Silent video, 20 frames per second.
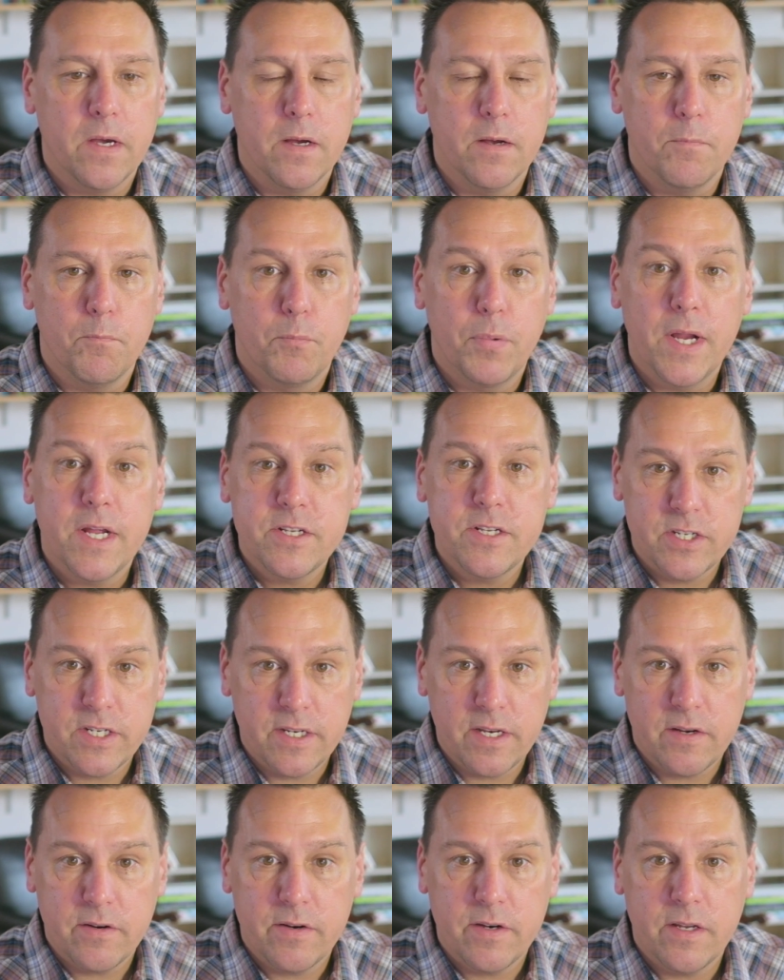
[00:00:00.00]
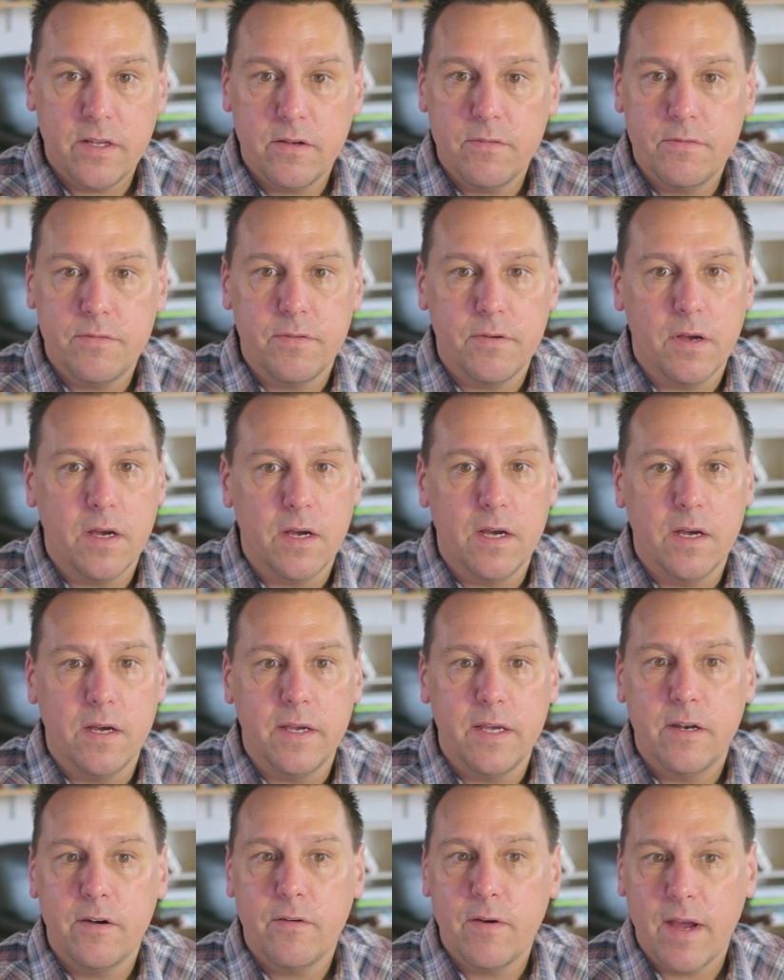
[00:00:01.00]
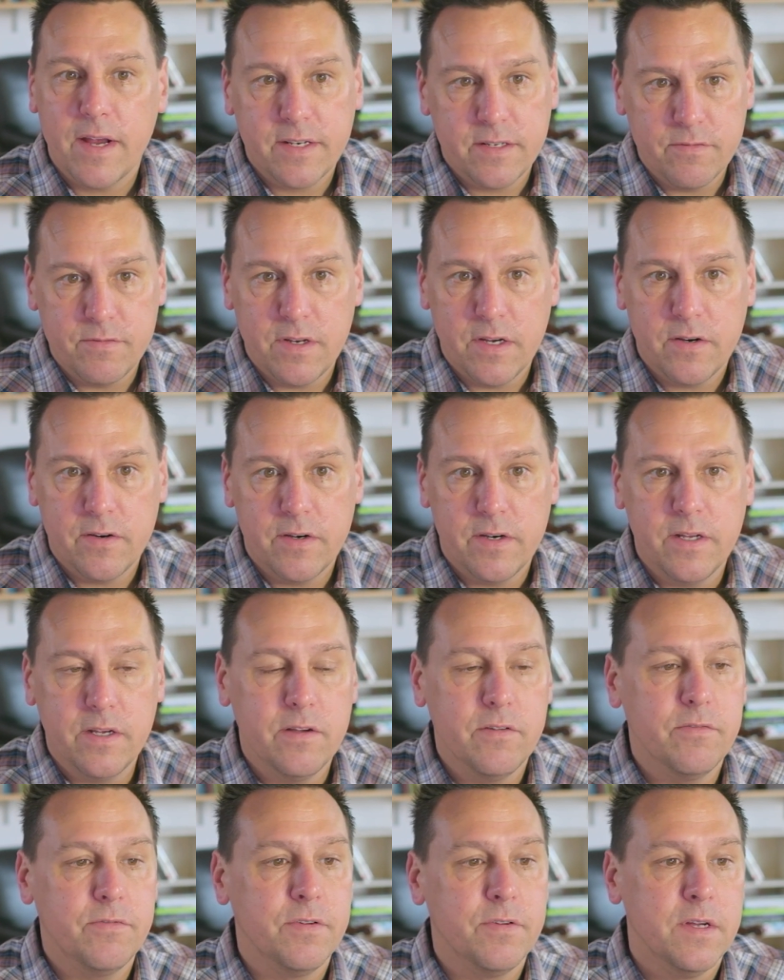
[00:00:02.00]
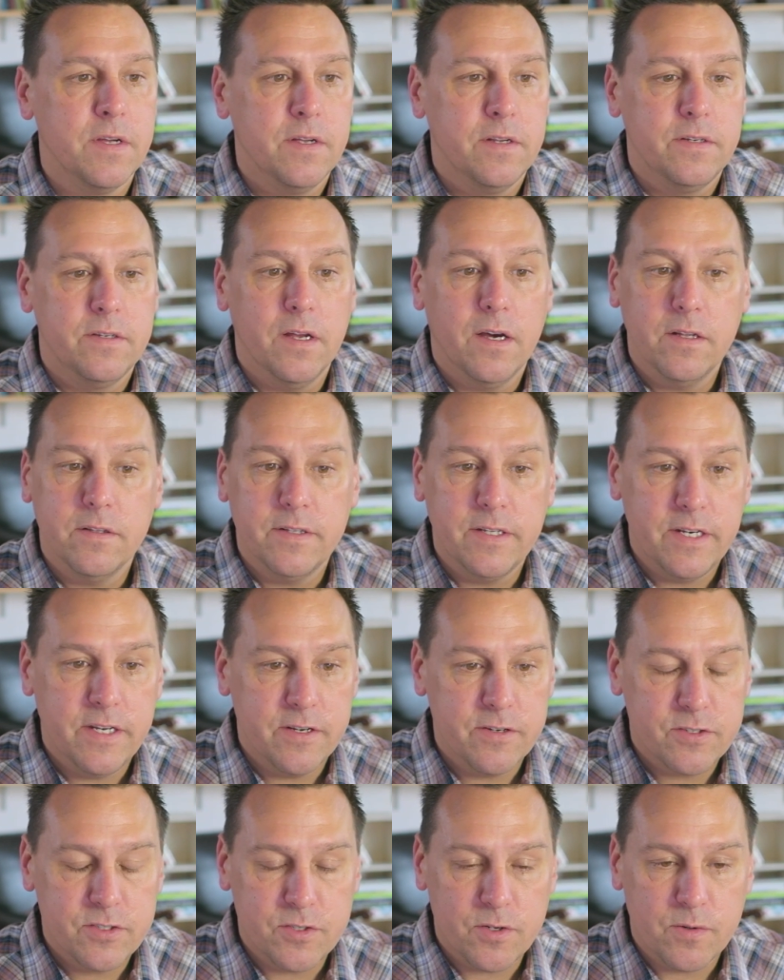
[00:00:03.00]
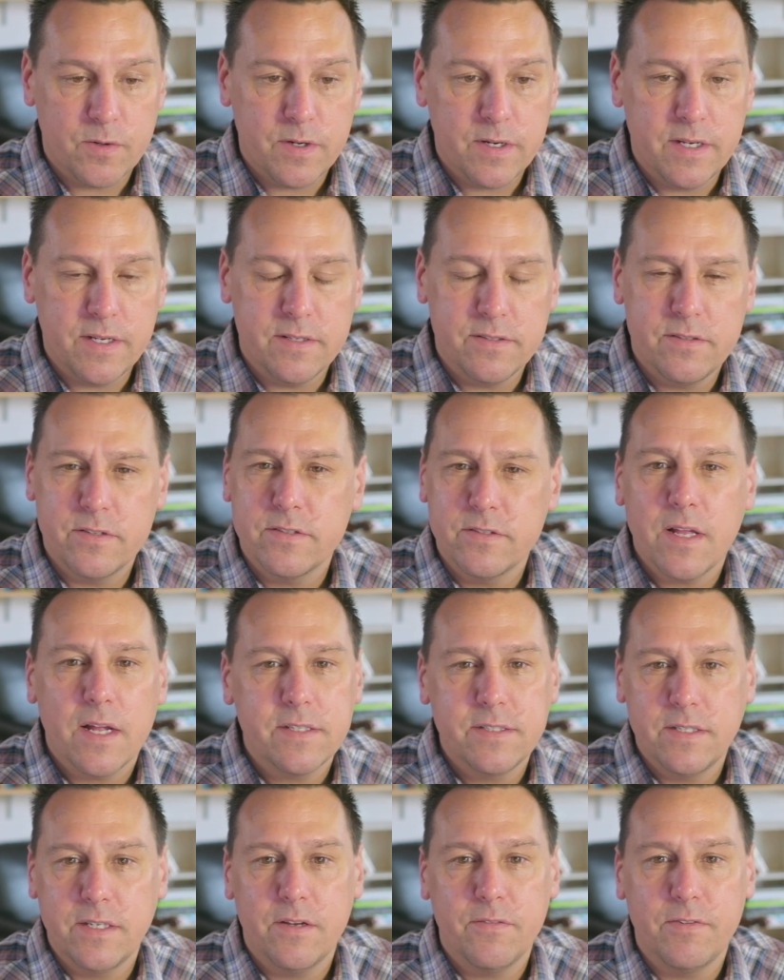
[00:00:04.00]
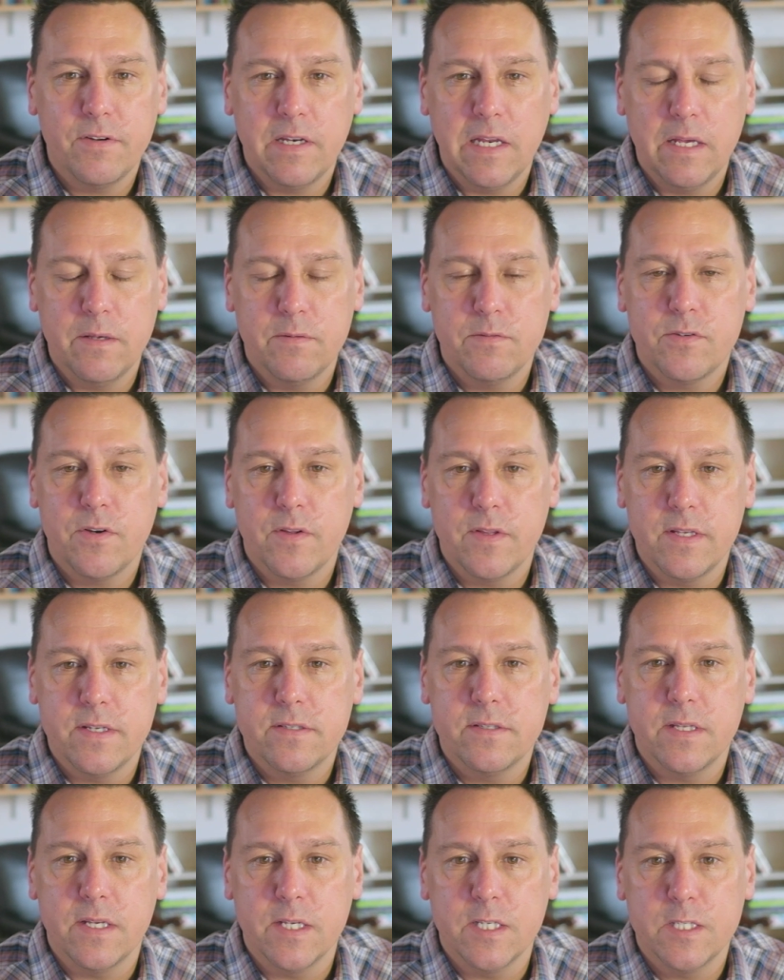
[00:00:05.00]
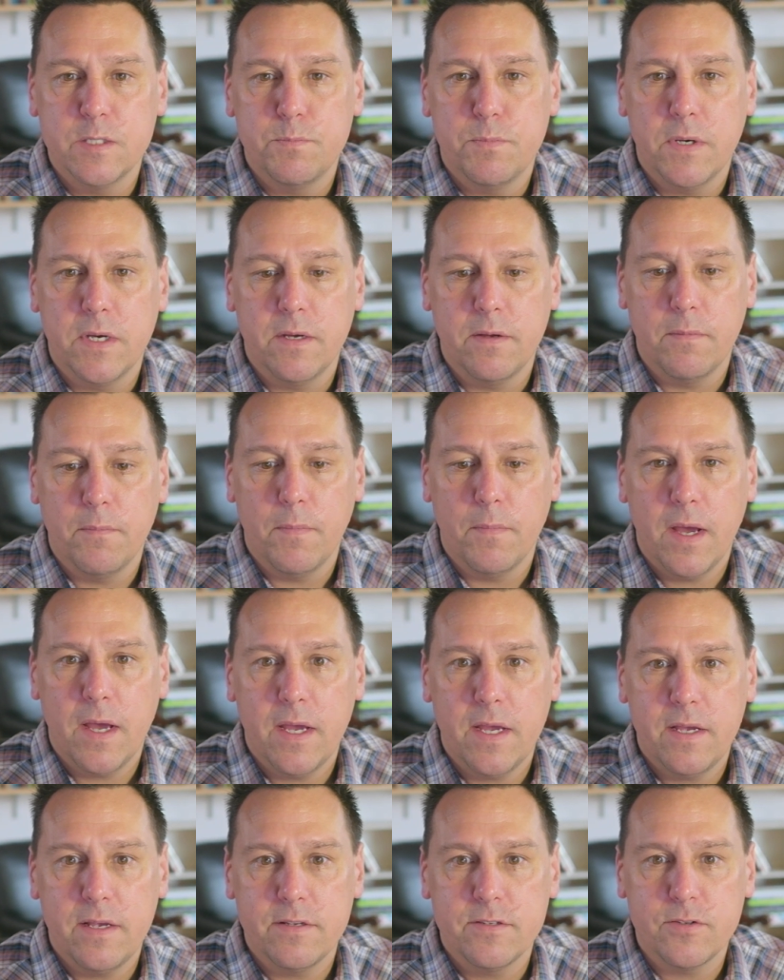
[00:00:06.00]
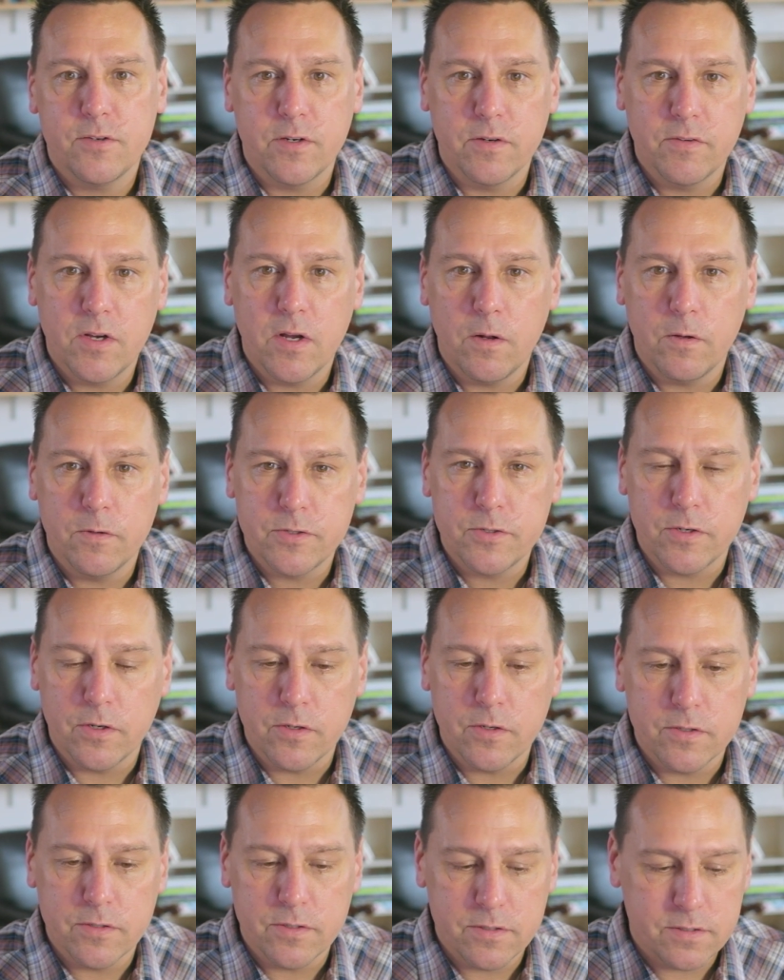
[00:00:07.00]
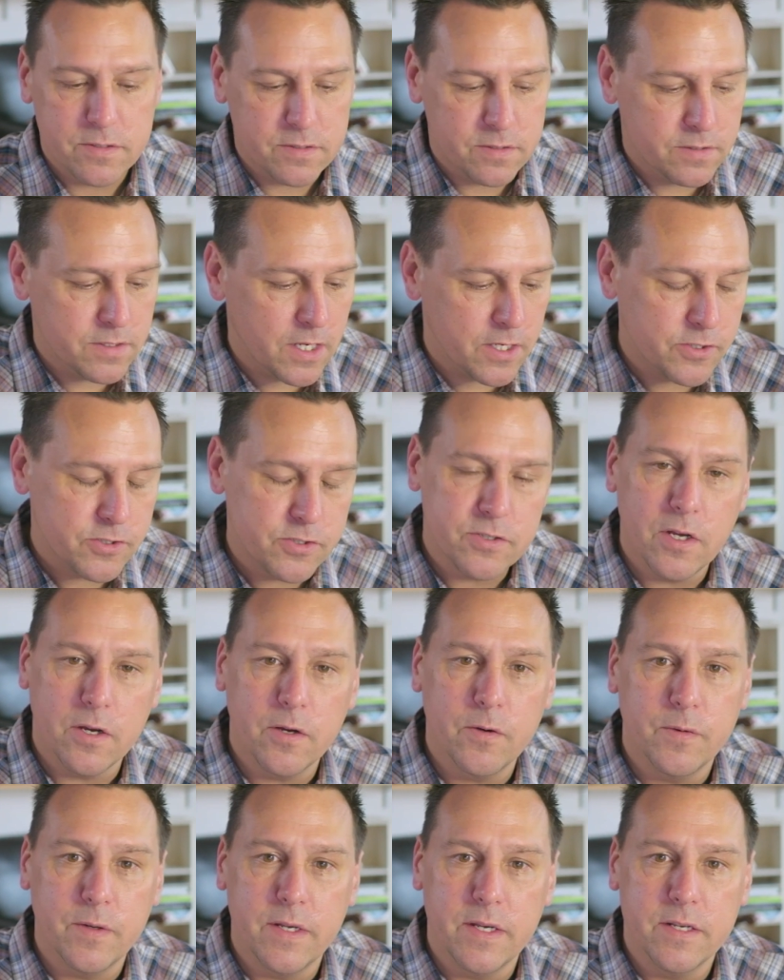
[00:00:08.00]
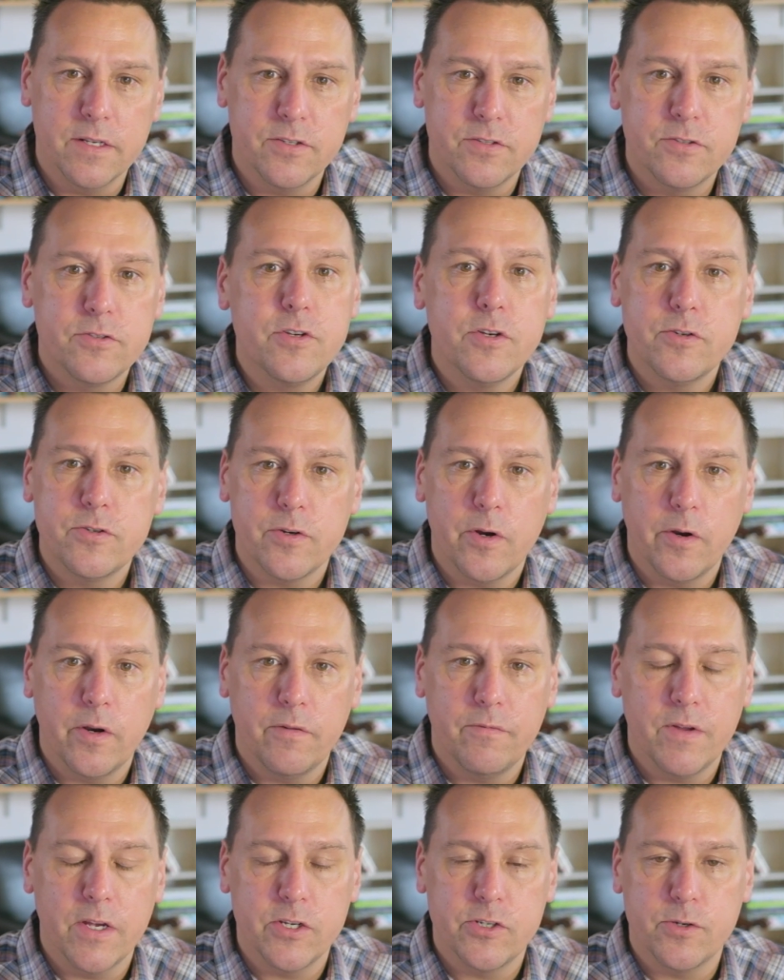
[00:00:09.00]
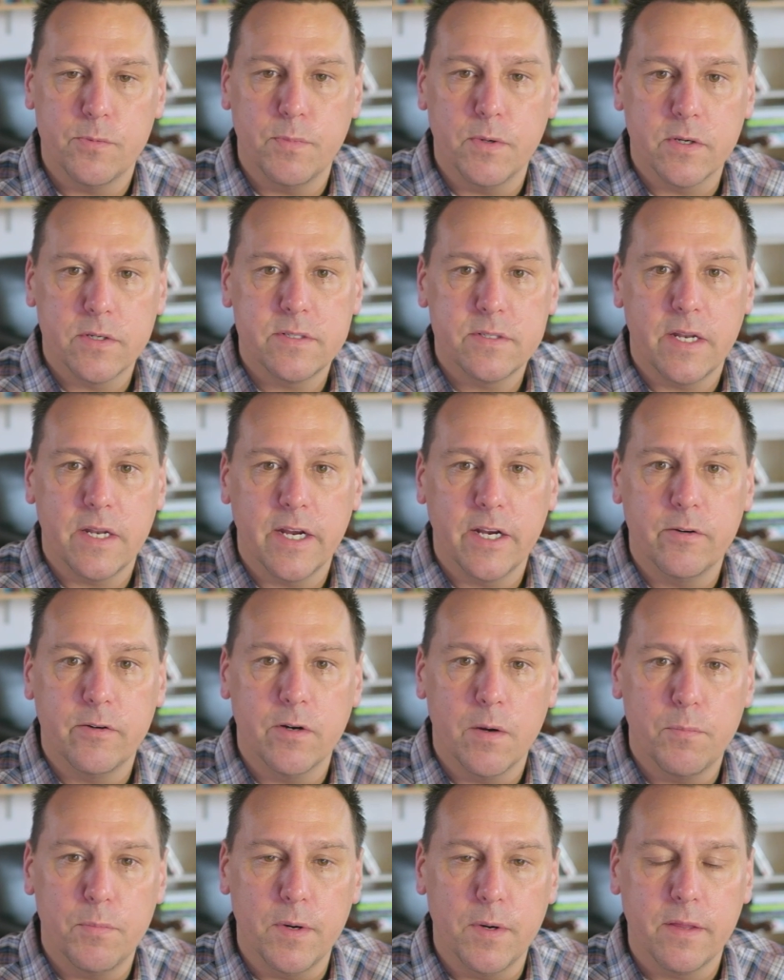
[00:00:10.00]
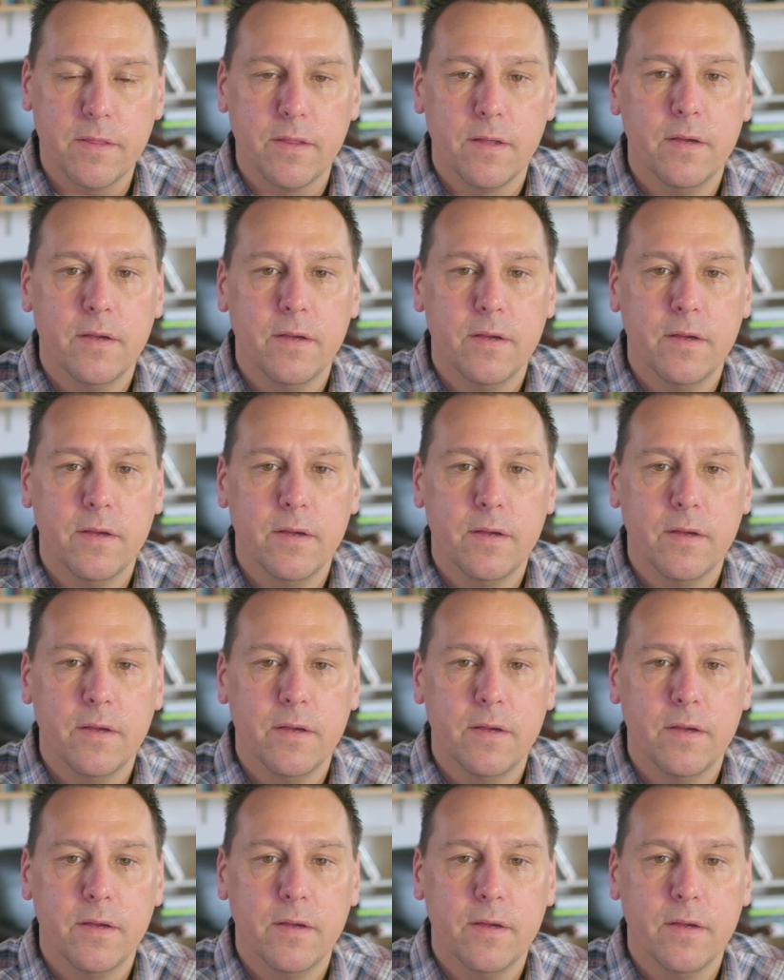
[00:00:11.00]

Branching narrative, interactive narrative, nonlinear stories. There's lots of different names for these things, but my sort of cultural touchstone is choose your own adventure books that I grew up with,